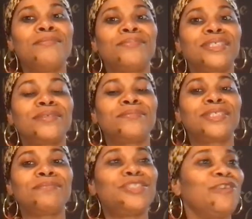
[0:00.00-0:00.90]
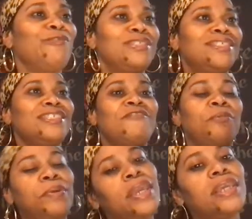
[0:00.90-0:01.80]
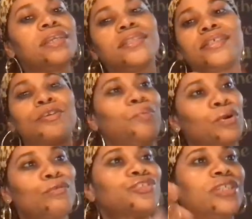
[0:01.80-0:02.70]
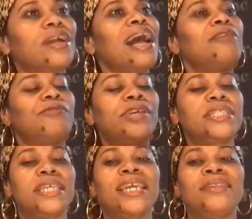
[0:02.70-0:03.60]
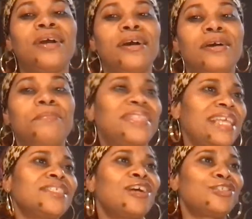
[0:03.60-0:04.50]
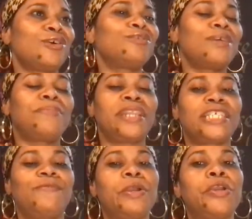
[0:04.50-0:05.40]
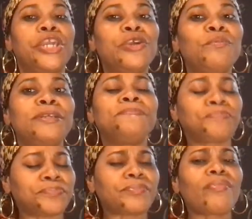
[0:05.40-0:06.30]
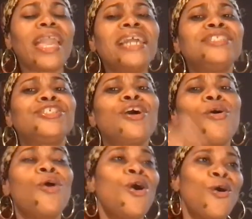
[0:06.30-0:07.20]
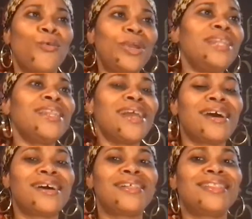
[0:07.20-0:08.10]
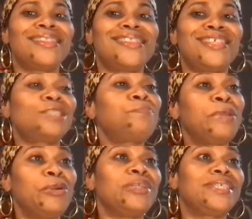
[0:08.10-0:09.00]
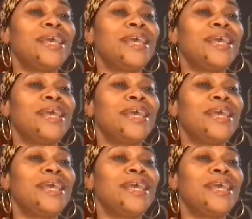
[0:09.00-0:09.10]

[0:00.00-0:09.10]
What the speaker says: some differences of opinions and approach and conflict in, but that's also something that's very human. And so when the spirit